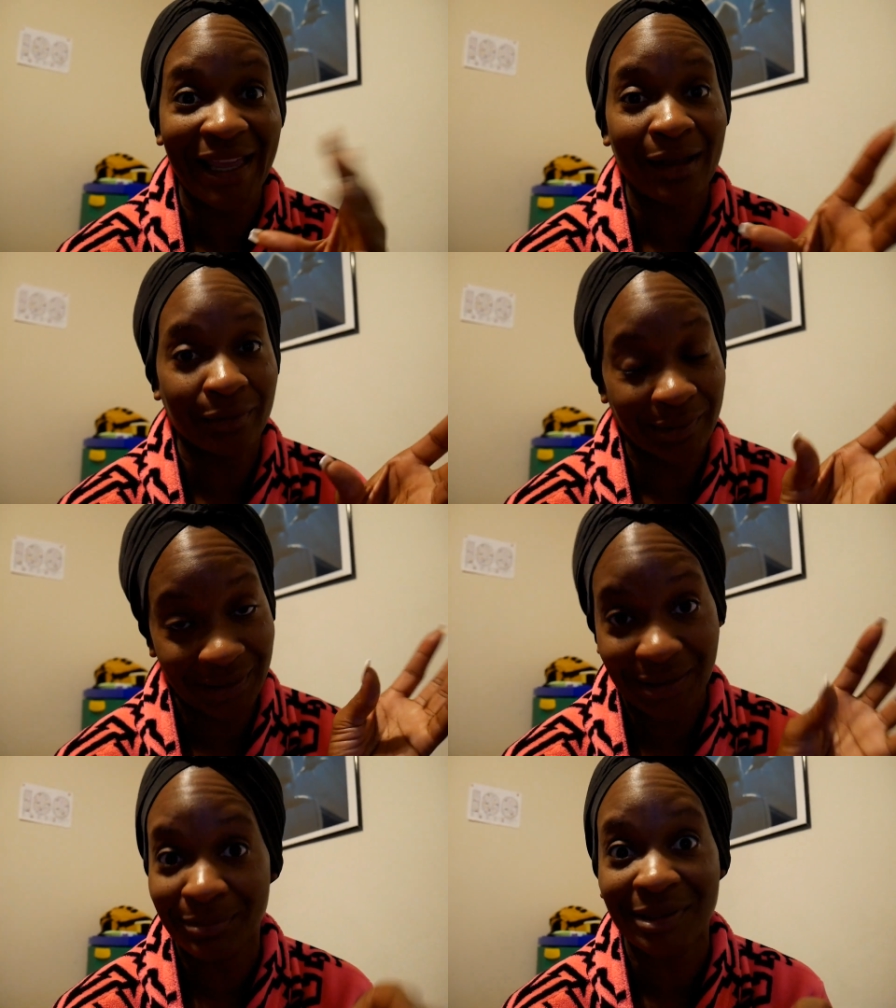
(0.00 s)
out
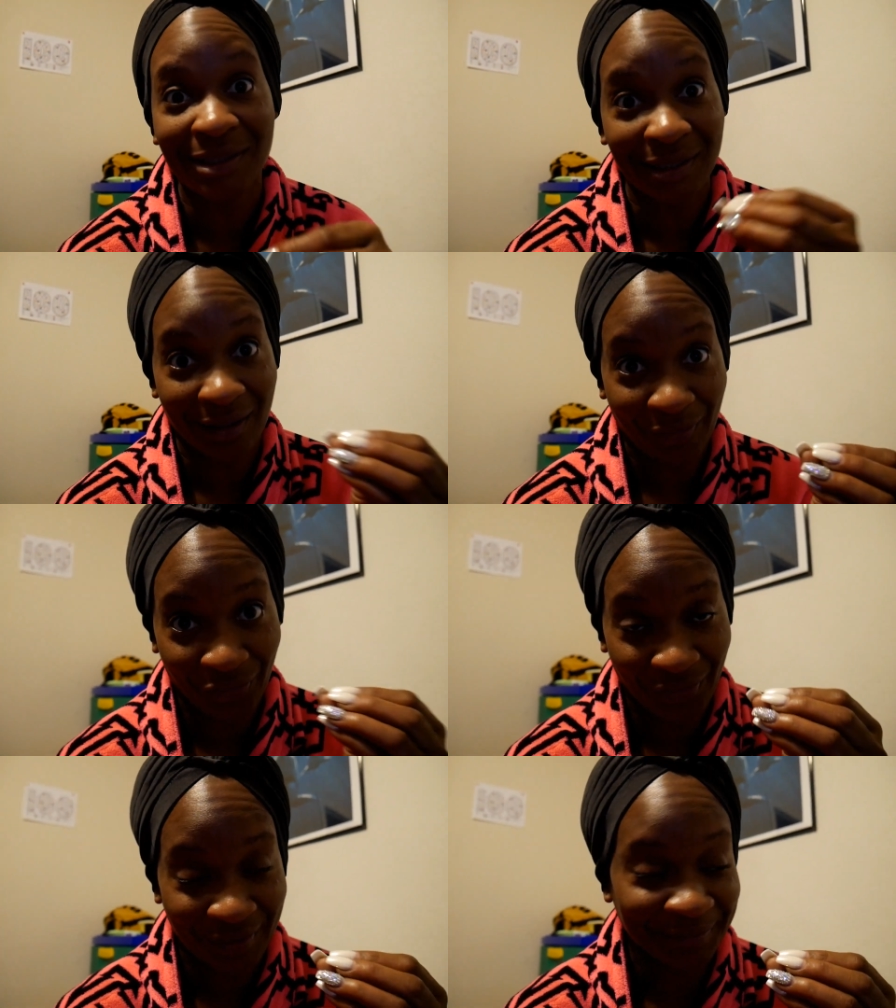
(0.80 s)
some
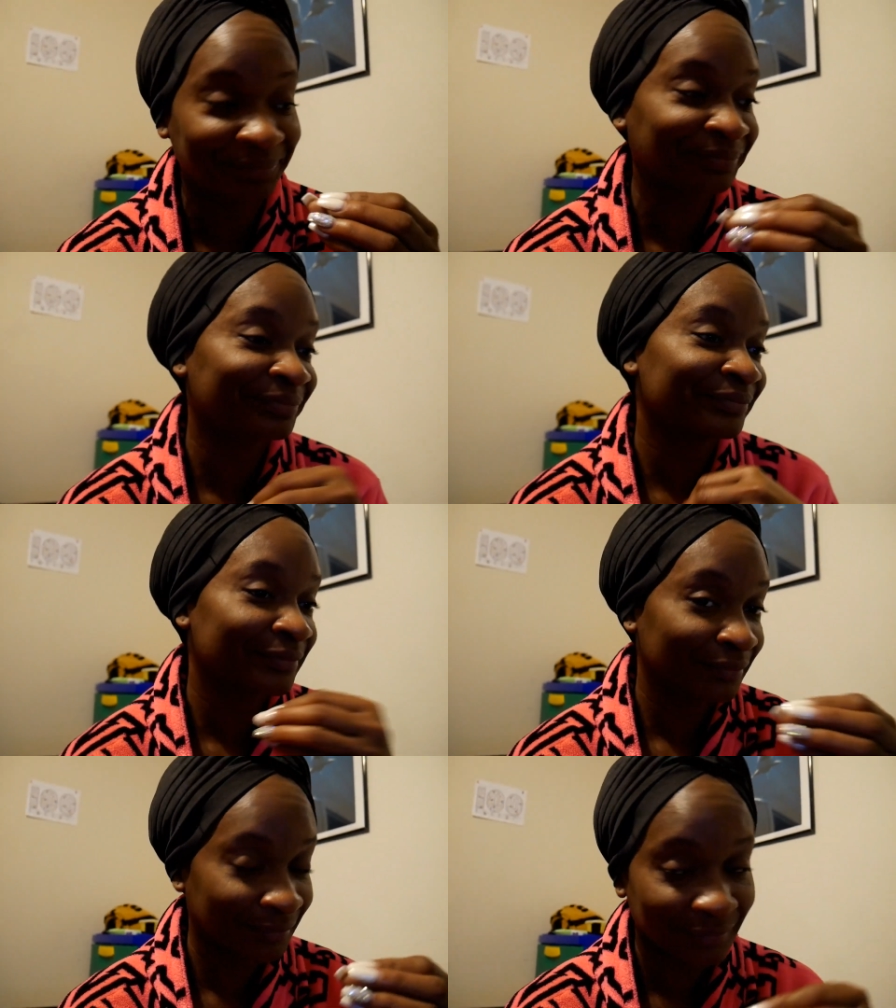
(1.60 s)
stuff,
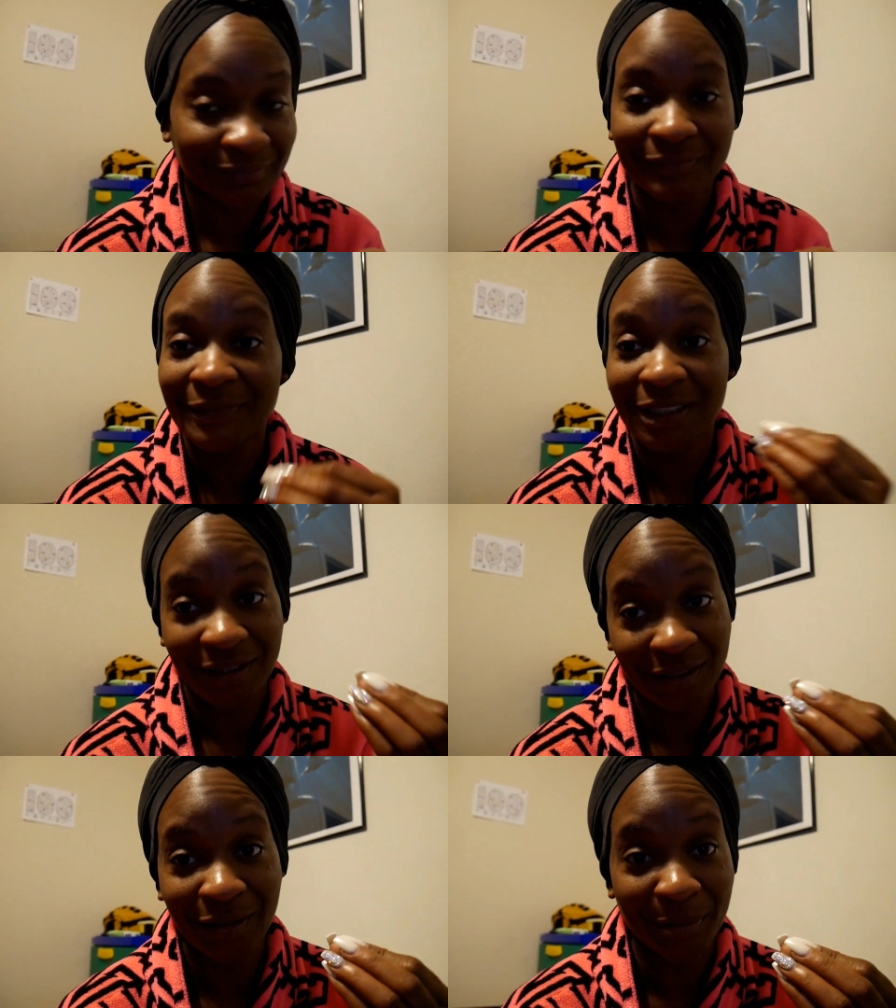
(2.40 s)
you know
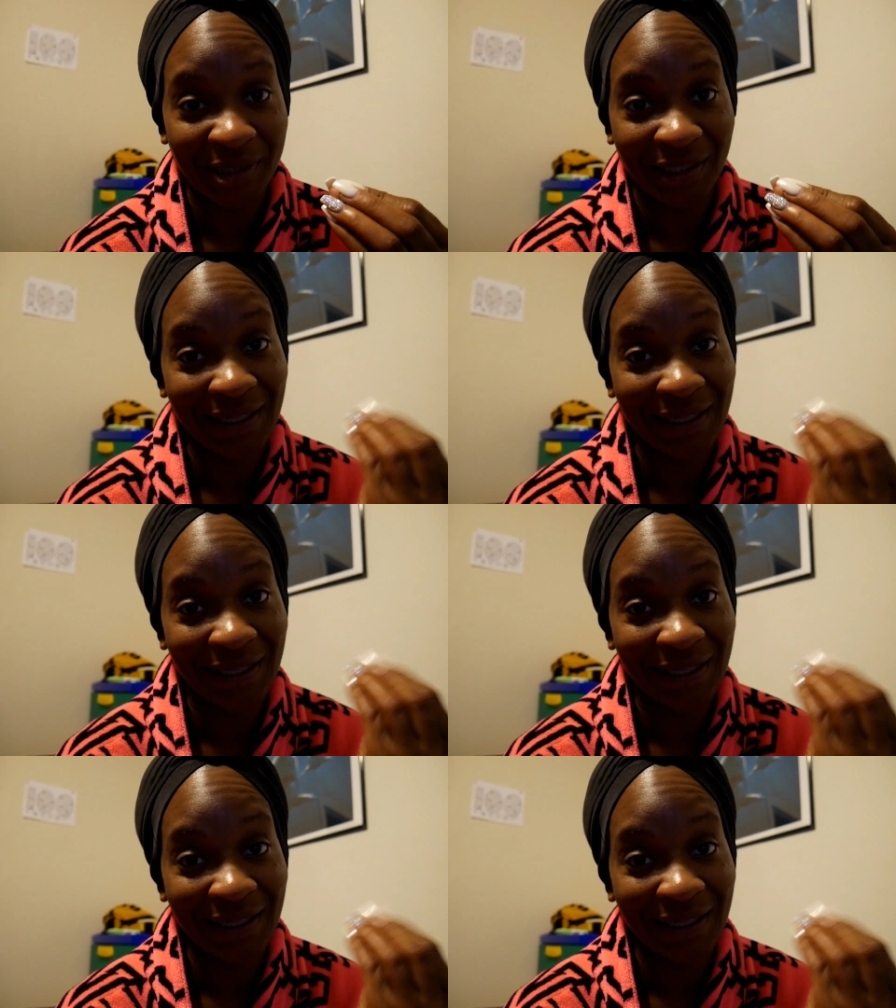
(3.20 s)
what I'm saying,